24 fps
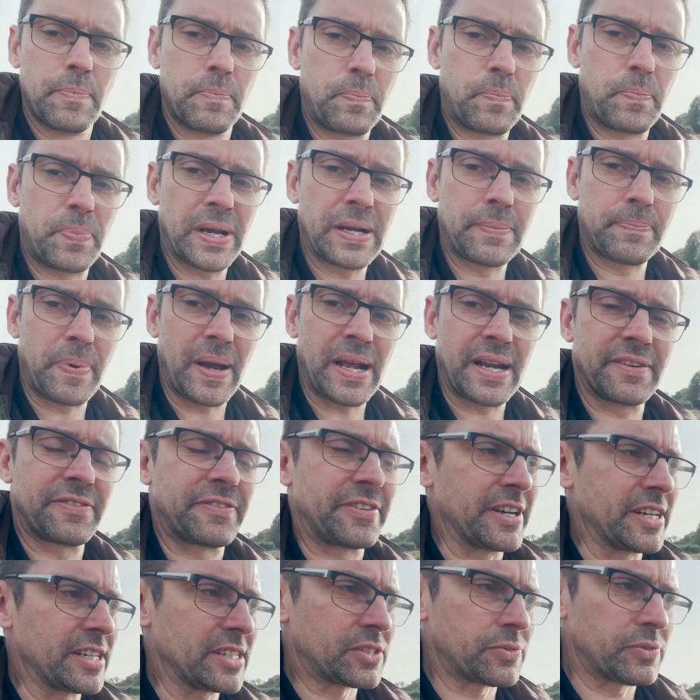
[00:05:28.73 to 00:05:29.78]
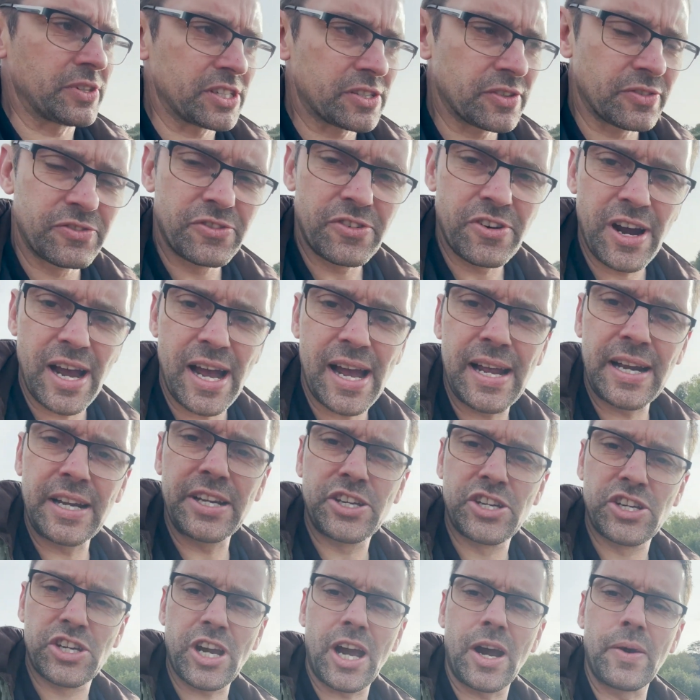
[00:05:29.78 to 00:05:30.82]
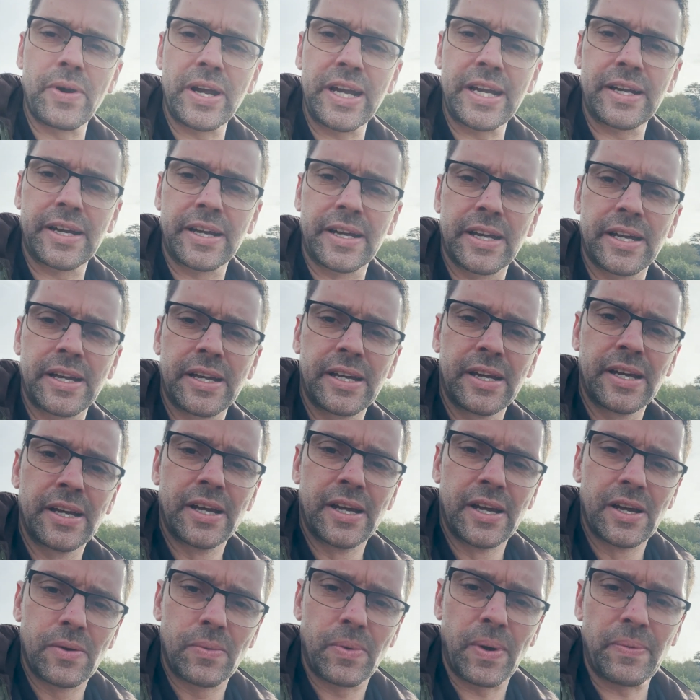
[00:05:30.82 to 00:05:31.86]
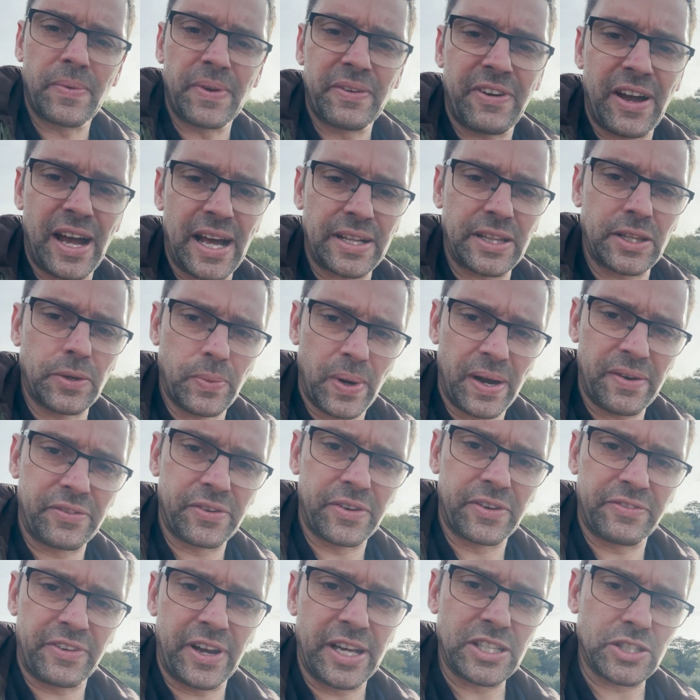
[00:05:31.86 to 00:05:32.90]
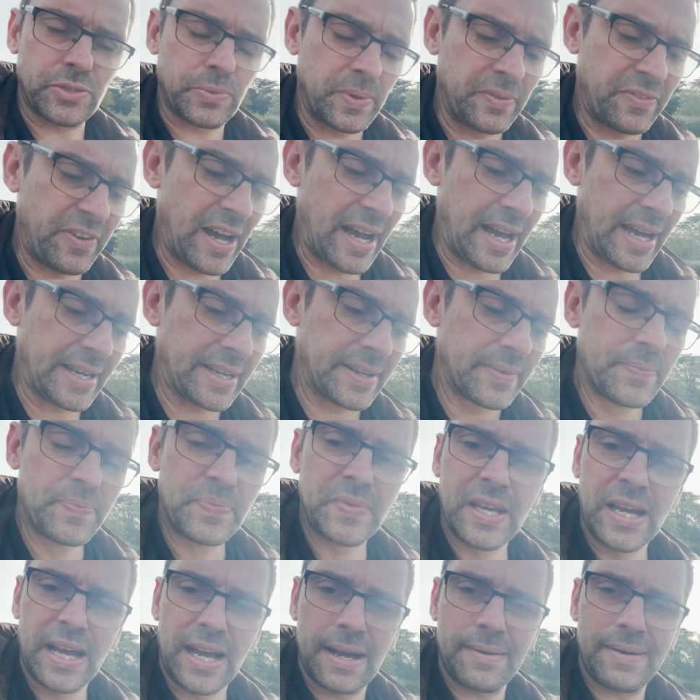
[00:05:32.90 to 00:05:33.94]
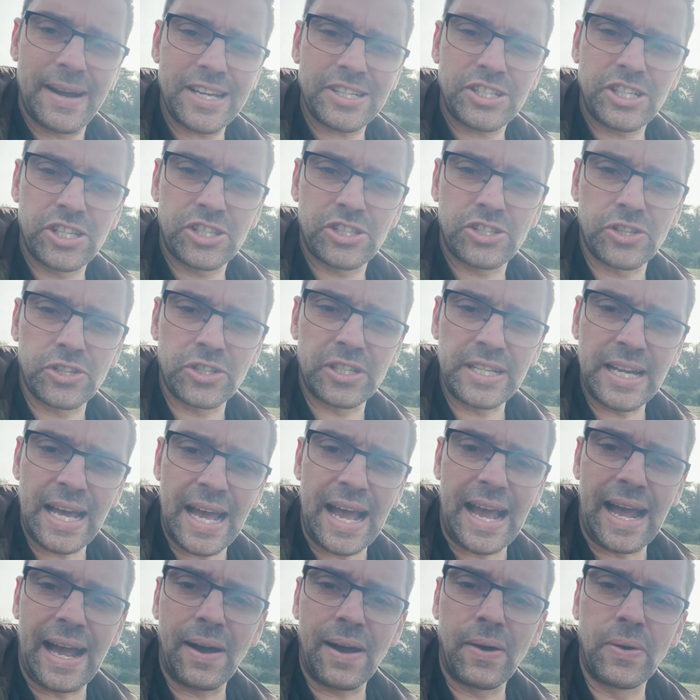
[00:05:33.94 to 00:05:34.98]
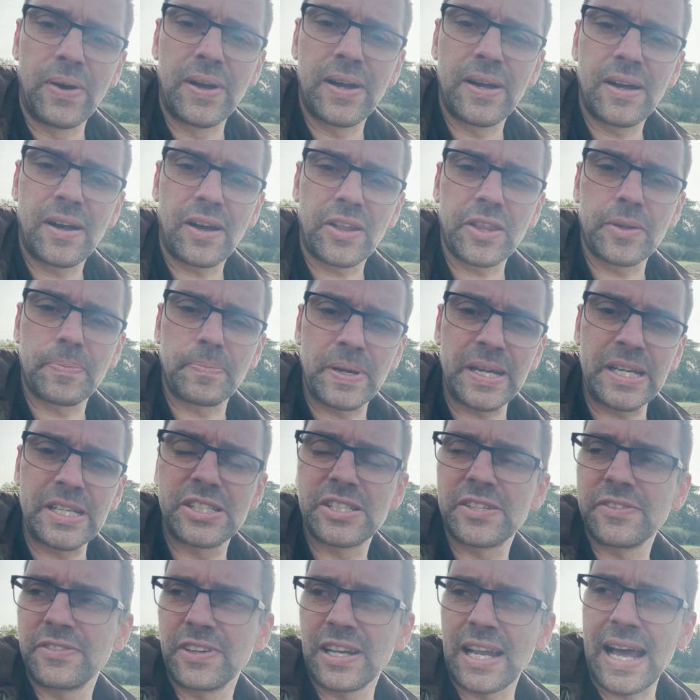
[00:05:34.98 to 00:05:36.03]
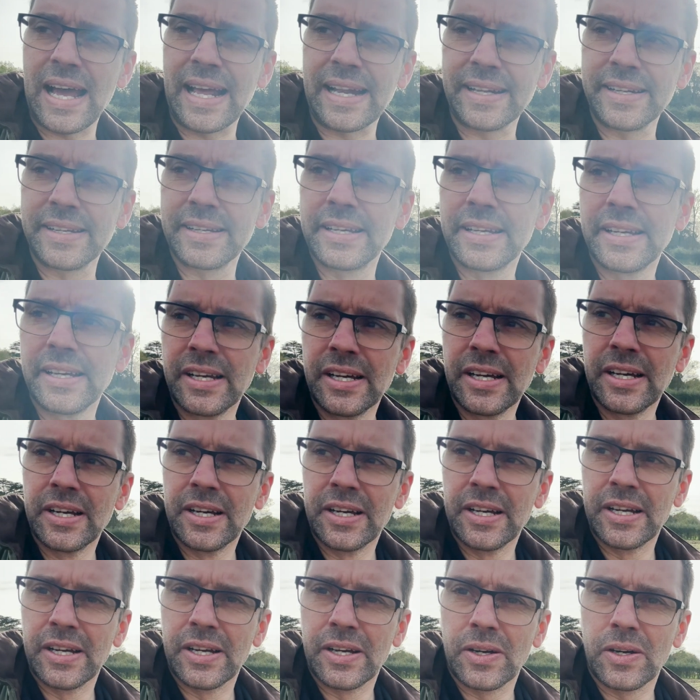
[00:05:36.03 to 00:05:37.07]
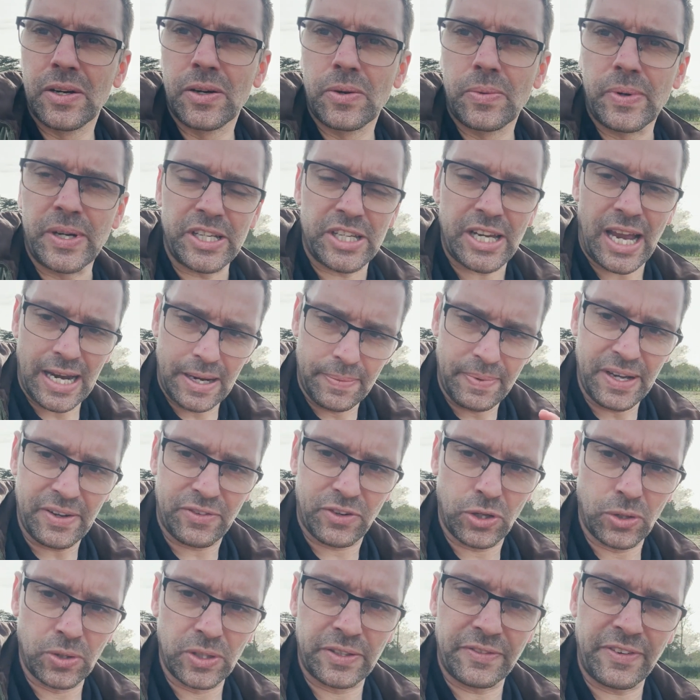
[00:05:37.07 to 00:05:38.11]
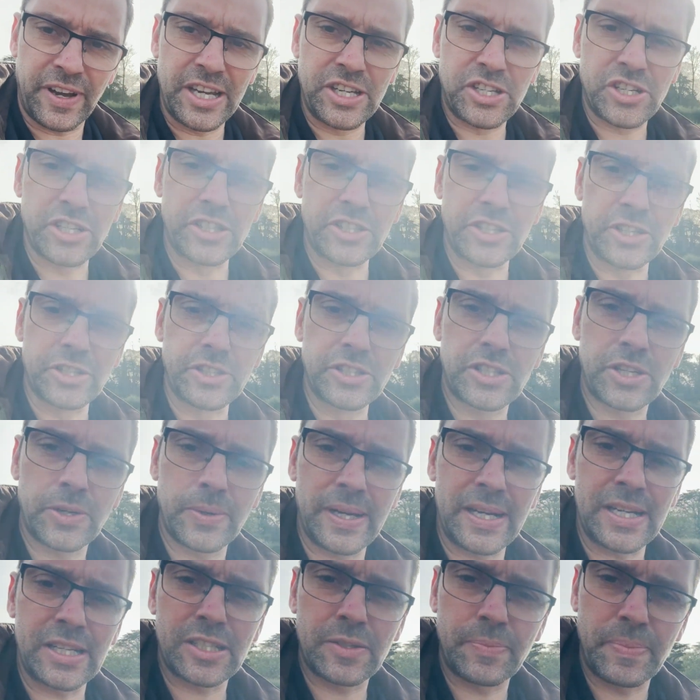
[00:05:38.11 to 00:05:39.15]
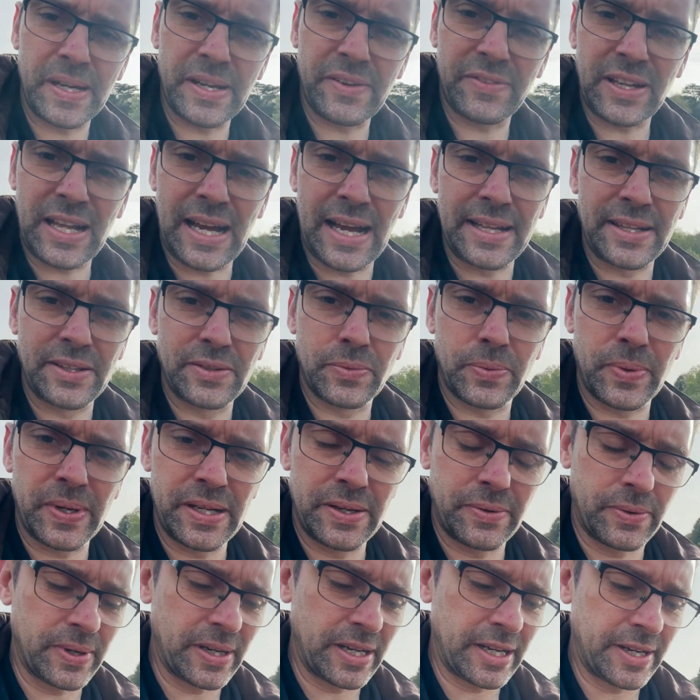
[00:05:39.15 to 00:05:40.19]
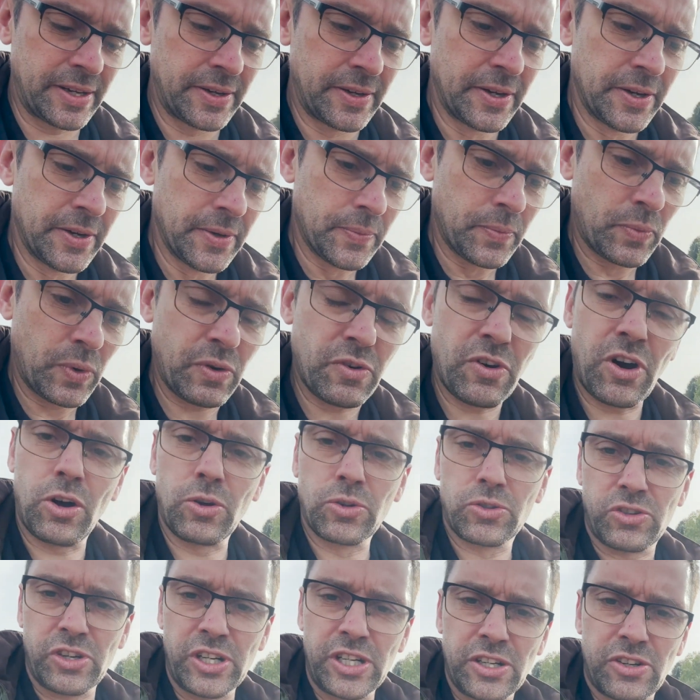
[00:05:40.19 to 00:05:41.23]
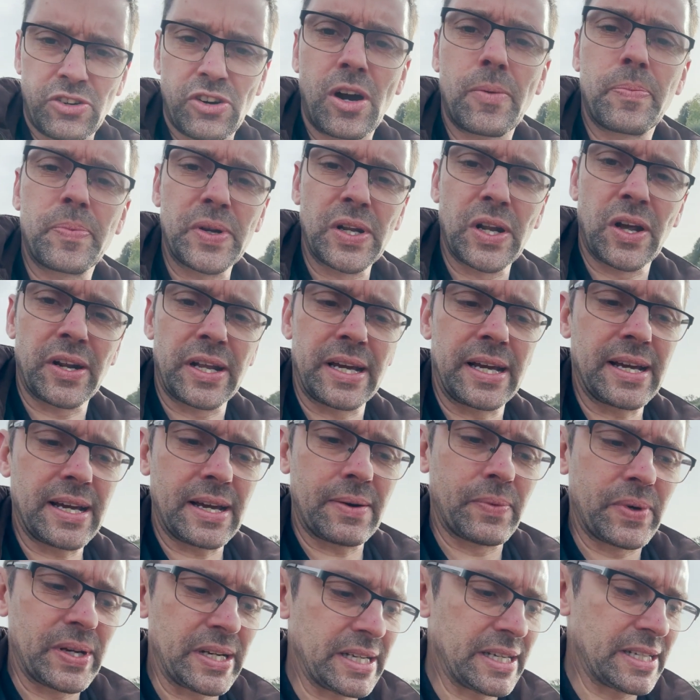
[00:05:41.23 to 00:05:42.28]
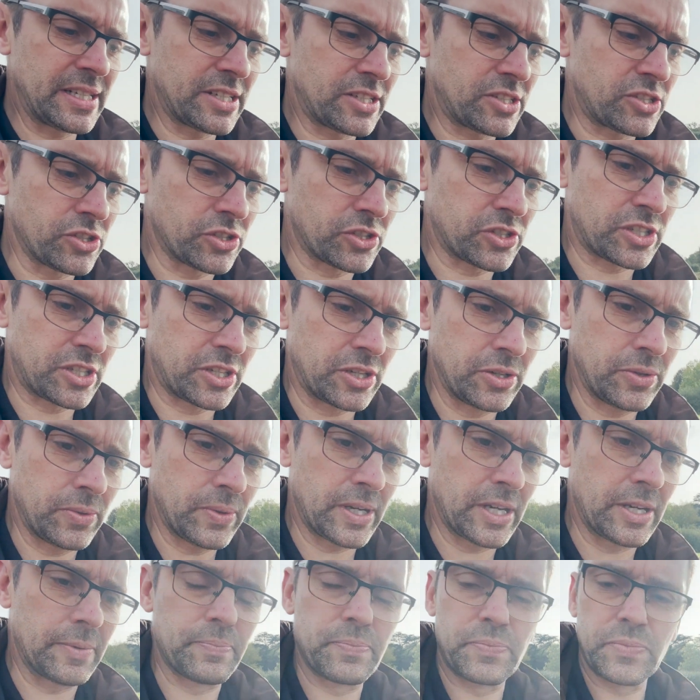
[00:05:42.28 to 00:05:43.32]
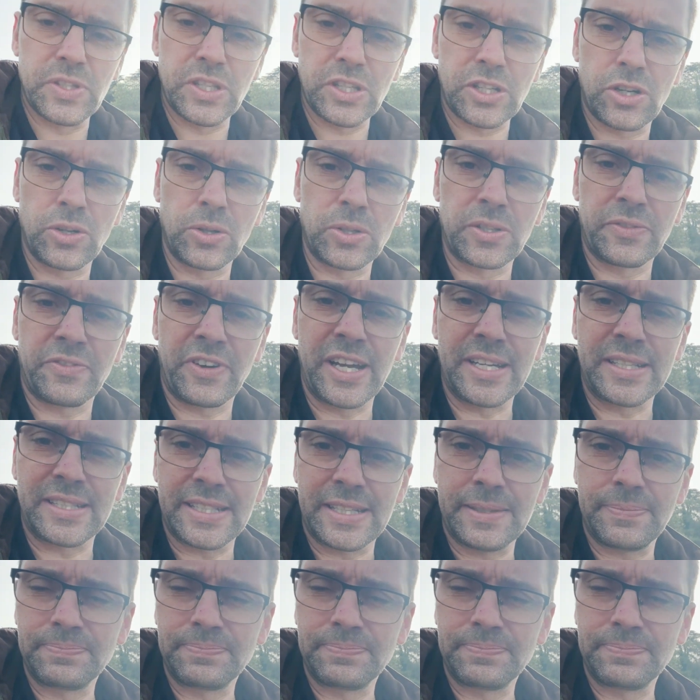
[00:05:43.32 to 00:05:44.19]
Big benefits which are rarely showing when we've had the weather events we've had. I'm actually stood now on the piece of land which had a bit of cultivation done to it. It's a bit of land we were altering the cropping on it, and we needed just to cultivate it.